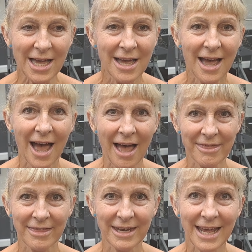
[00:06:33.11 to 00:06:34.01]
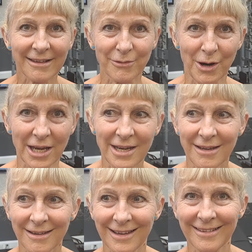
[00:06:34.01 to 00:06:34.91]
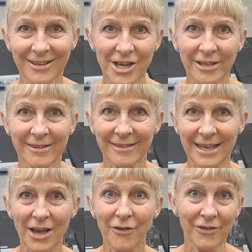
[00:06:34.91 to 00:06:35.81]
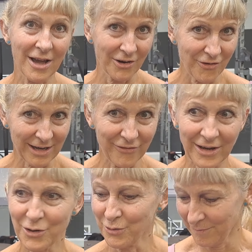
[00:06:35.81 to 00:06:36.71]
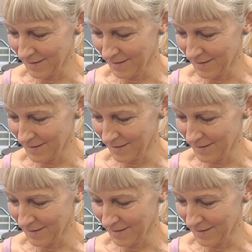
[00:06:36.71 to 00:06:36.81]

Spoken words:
And then the next one is courtesy of Greg Funnel